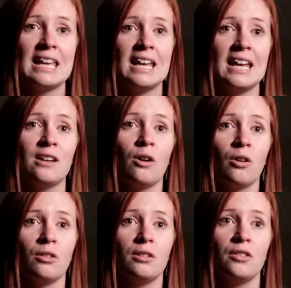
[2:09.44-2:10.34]
keen
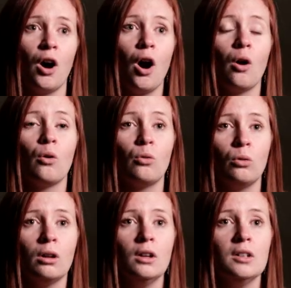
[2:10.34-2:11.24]
on the
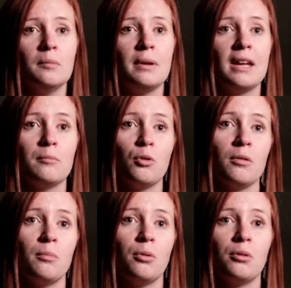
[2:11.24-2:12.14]
whole being more
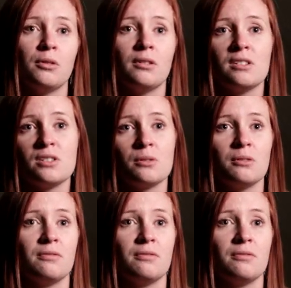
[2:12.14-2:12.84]
important than sort